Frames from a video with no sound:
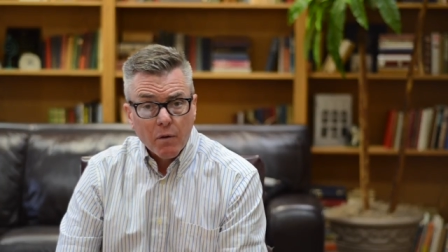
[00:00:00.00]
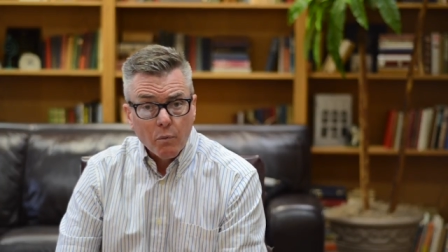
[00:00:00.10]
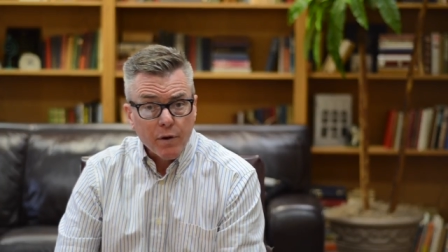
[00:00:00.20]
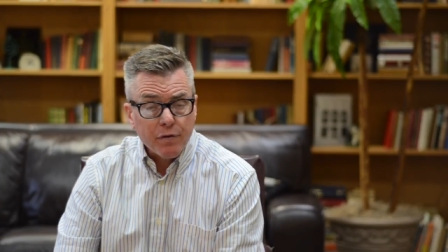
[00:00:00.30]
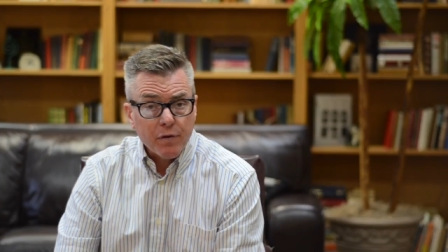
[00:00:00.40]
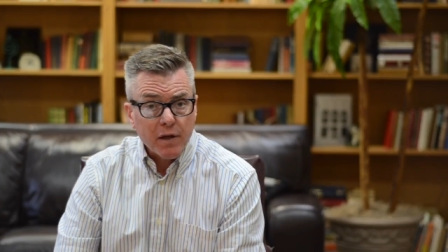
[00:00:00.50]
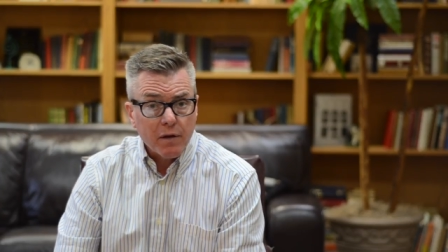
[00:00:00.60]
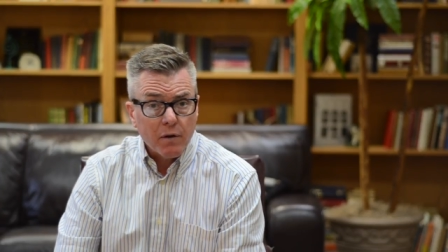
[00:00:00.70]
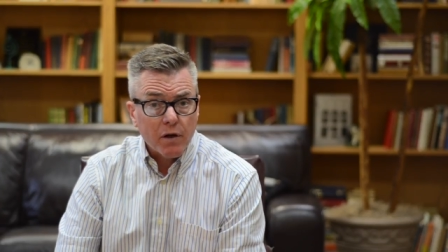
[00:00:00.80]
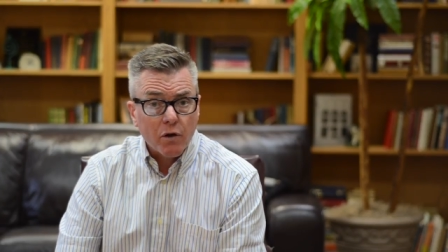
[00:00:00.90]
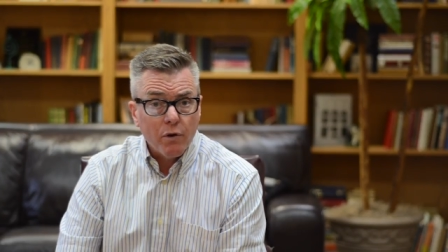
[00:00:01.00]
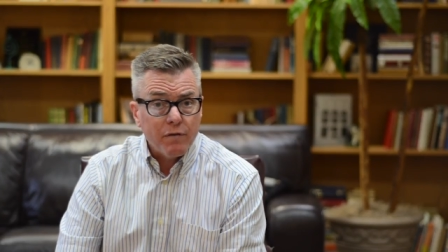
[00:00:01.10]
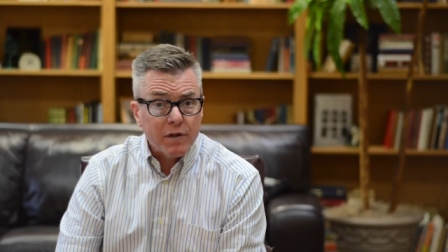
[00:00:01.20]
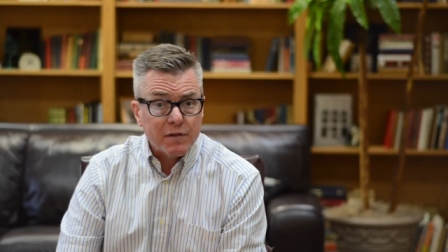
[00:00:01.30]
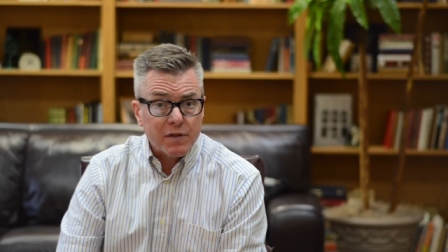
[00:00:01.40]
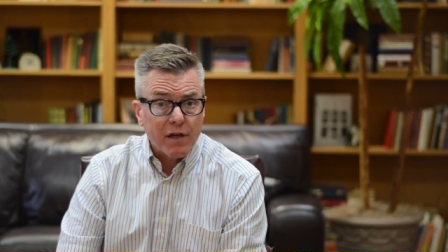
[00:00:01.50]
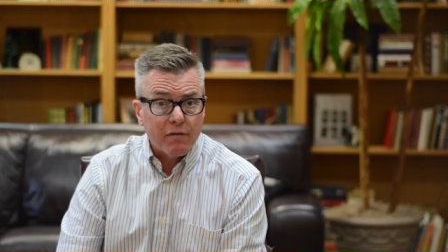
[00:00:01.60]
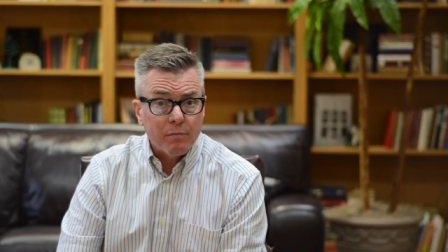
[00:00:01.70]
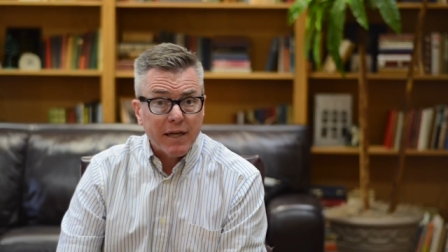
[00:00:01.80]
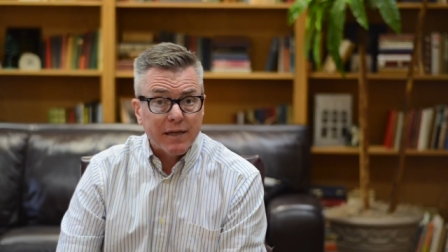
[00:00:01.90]
with the equivalency
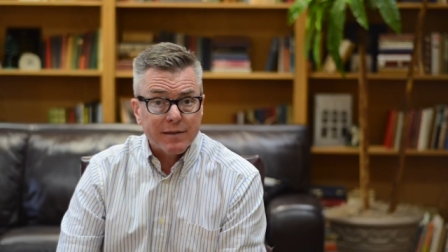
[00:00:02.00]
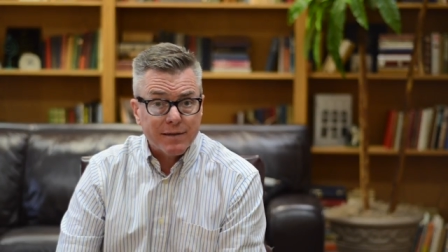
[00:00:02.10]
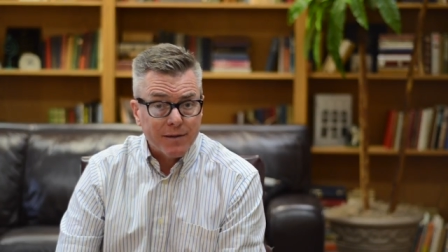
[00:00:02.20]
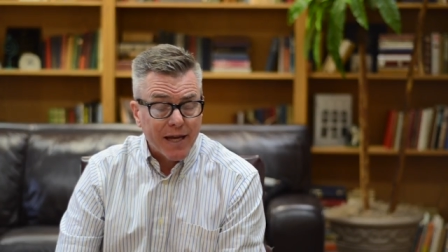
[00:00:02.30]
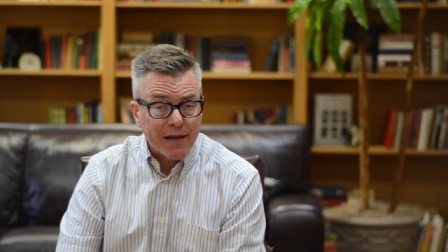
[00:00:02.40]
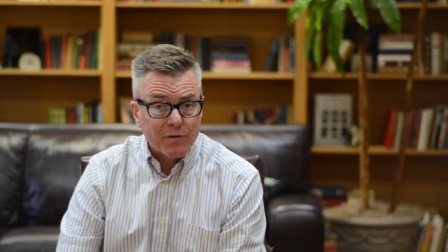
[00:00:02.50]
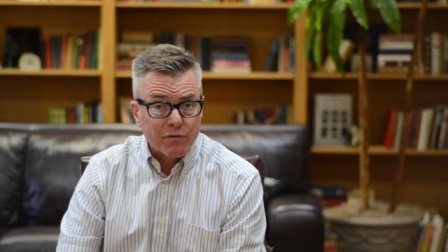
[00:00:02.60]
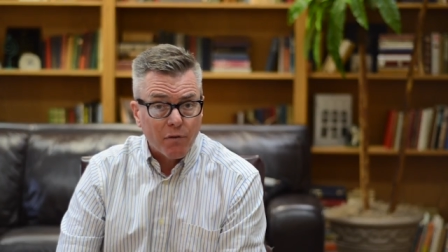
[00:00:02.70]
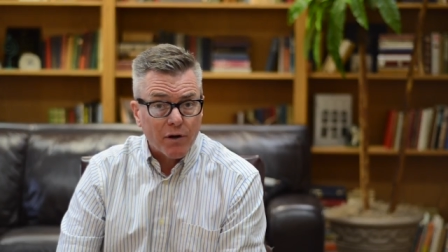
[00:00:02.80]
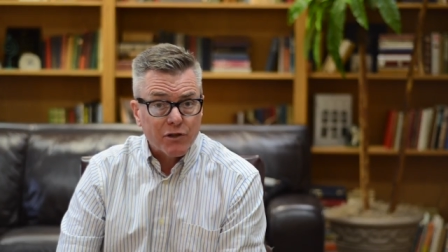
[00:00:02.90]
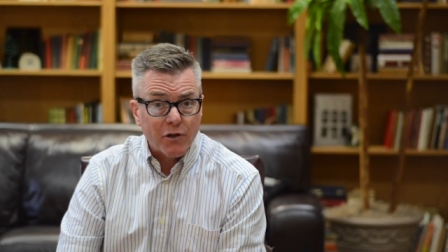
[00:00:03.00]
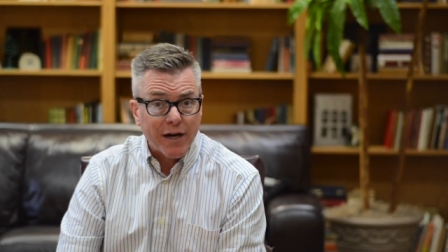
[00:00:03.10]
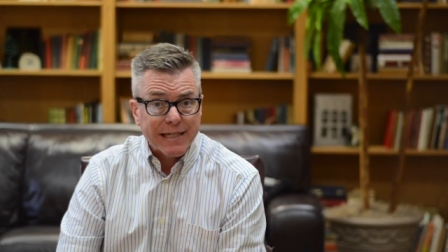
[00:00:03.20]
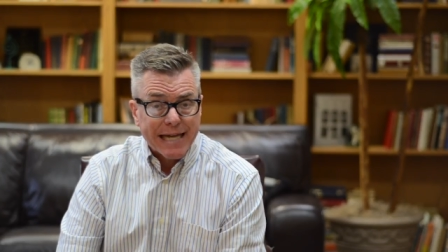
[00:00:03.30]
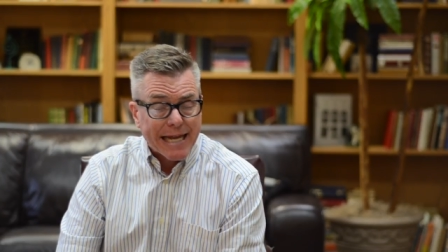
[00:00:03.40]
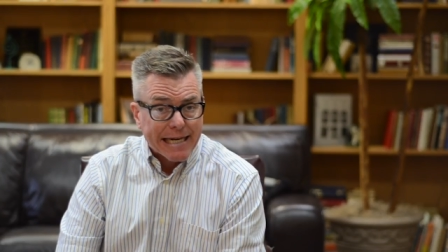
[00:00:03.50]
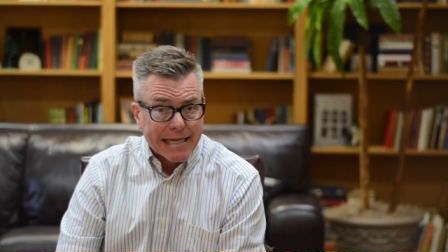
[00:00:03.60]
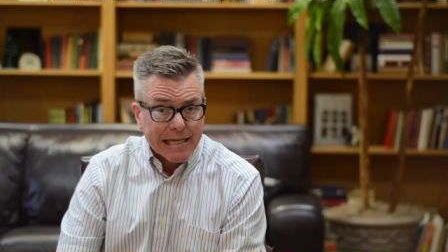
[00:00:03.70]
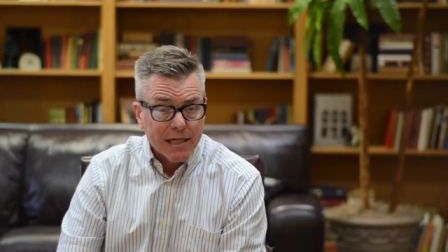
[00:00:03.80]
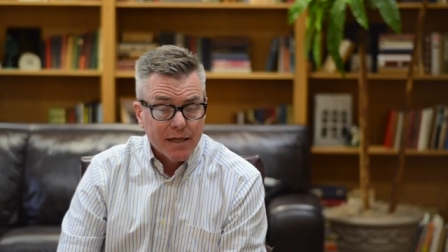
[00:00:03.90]
of being a slave as far as your
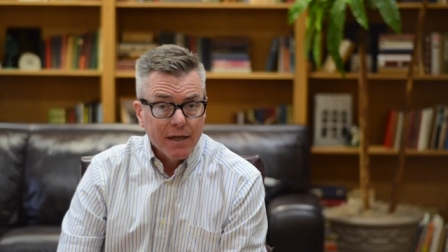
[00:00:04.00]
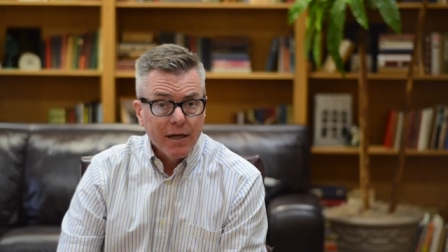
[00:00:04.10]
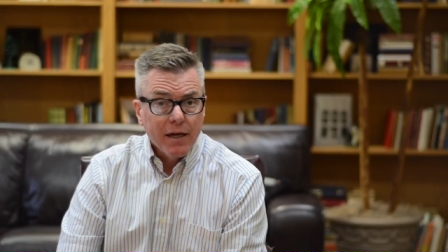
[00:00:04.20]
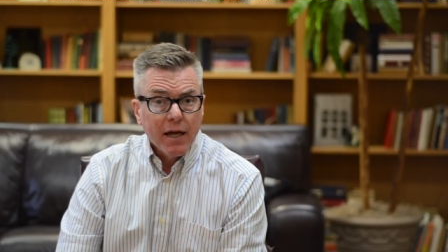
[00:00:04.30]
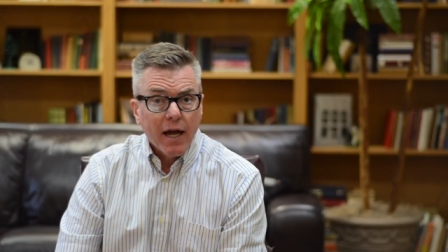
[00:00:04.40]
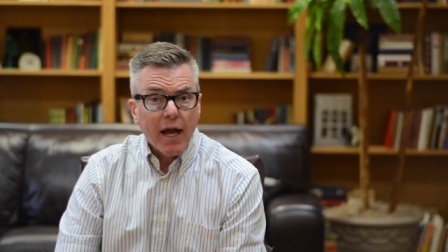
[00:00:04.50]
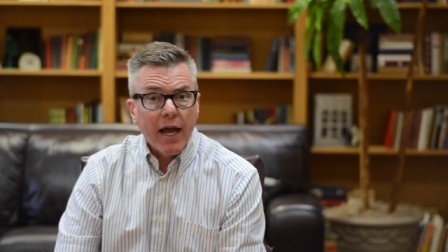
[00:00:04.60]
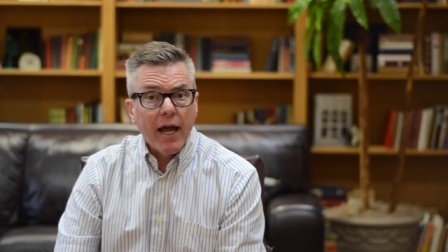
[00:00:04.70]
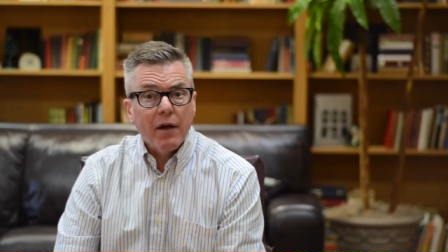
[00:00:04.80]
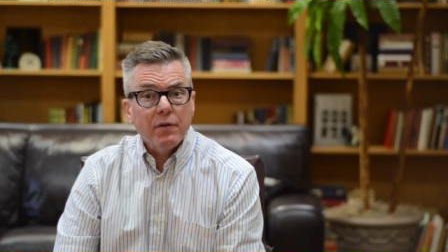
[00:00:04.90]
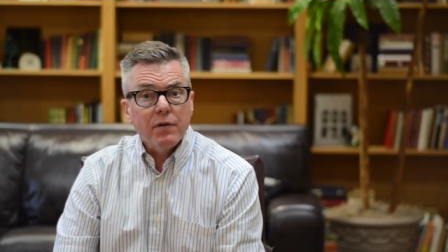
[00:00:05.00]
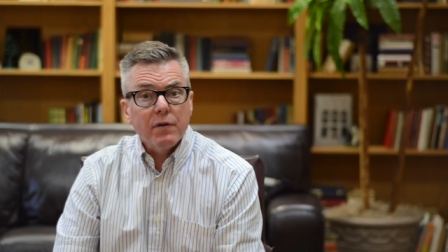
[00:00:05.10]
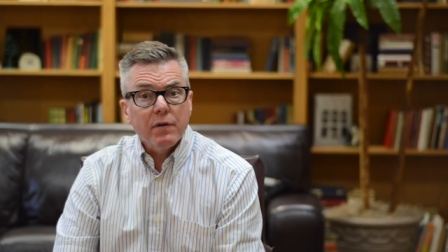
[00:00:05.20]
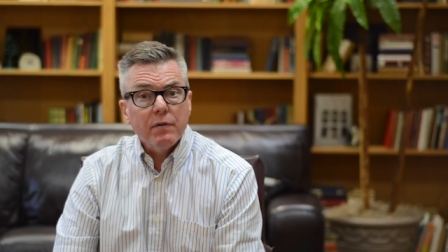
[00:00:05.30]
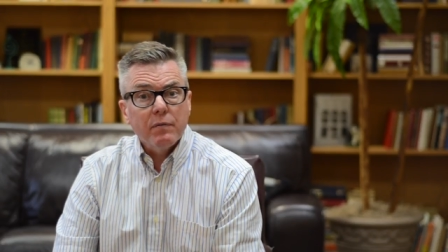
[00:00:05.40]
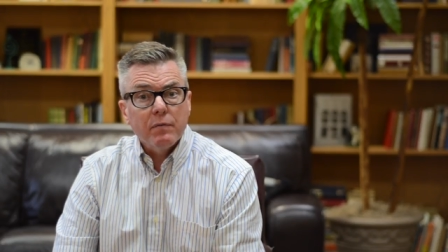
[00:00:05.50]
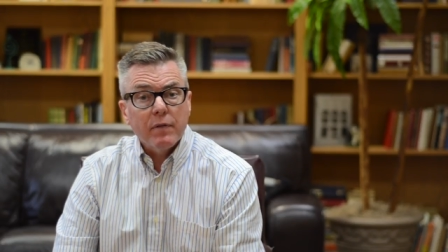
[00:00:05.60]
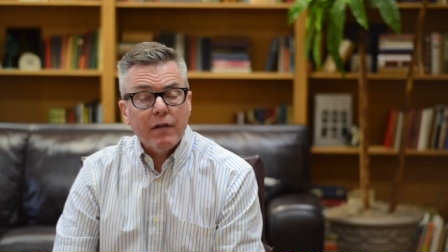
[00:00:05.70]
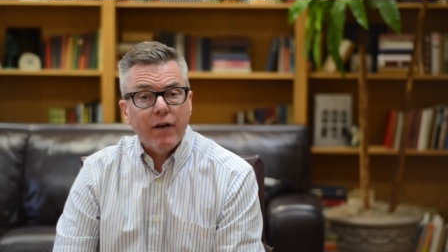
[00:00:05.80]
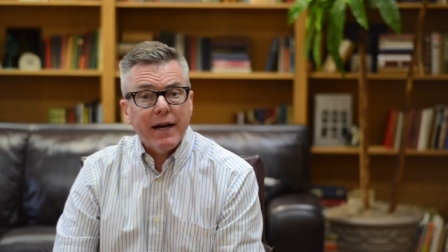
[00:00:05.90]
identity. And
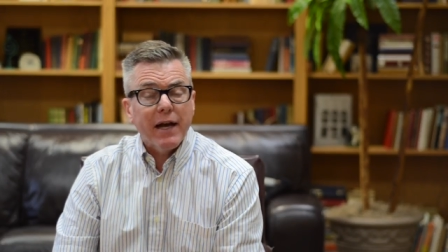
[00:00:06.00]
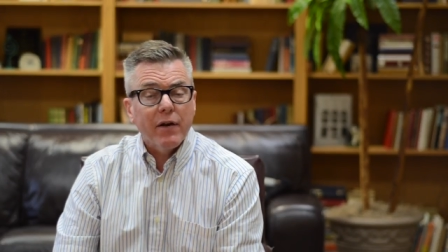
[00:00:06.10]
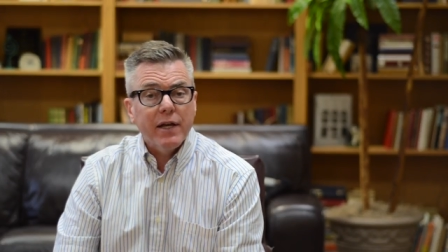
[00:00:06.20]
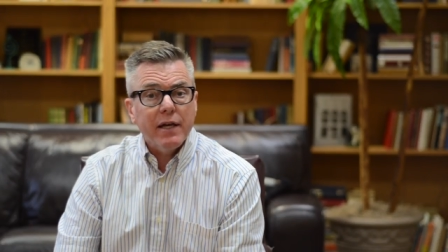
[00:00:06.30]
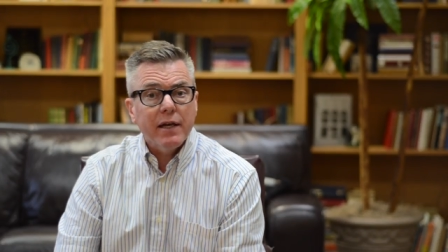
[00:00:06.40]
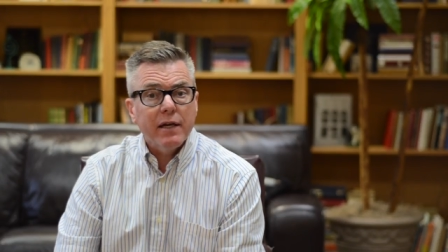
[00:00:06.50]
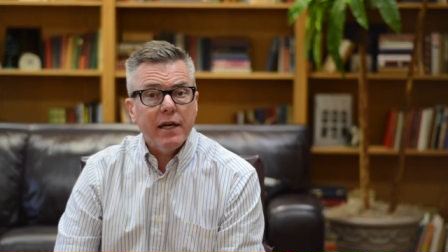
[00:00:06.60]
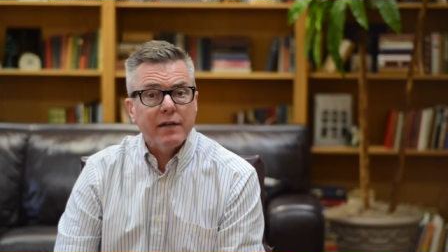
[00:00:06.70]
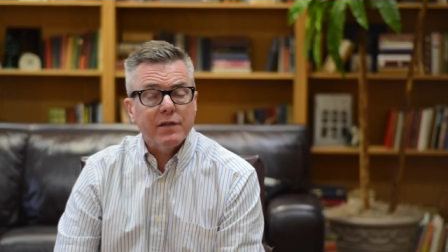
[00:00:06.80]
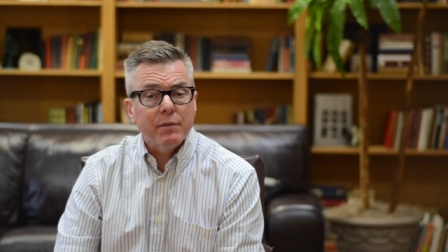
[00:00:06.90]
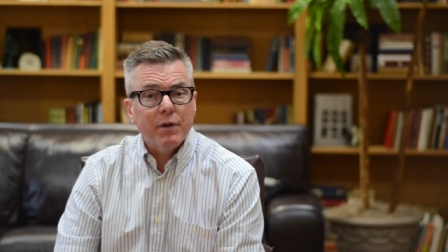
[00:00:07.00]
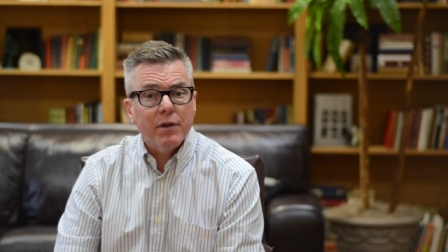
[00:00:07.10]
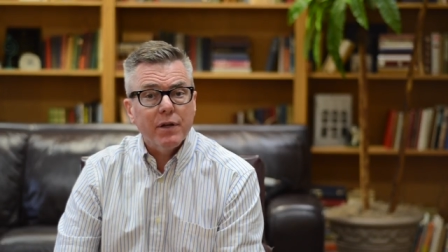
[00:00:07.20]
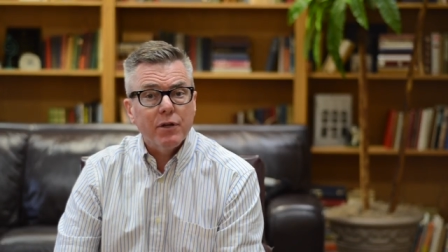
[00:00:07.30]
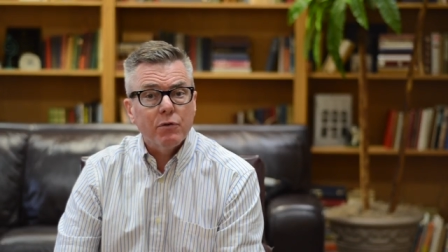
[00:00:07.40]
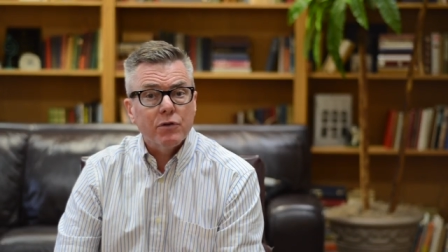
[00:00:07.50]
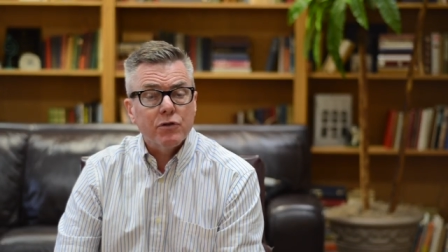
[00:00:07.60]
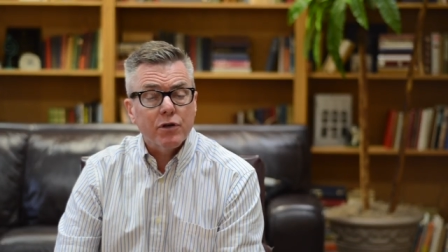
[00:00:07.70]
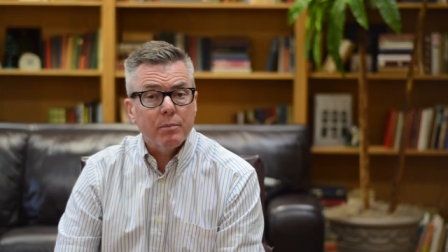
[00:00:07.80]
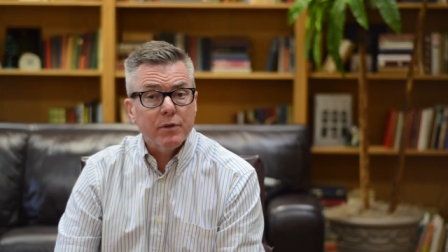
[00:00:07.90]
they find out he, he has an ability to
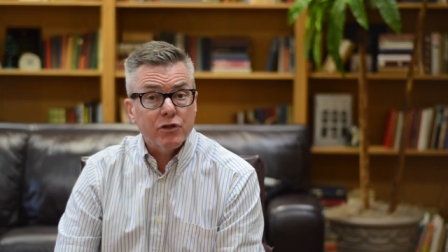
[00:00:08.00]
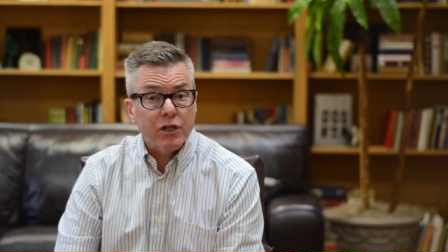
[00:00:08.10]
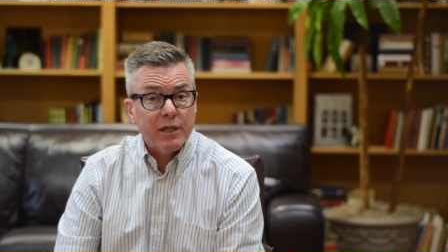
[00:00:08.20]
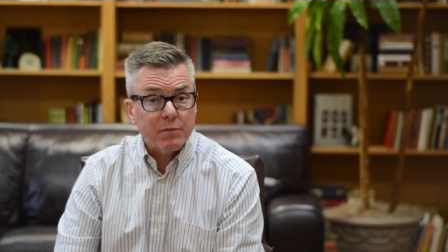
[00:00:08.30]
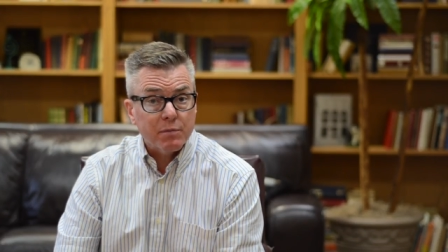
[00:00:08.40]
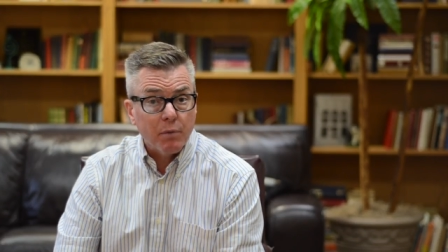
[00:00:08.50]
interpret dreams.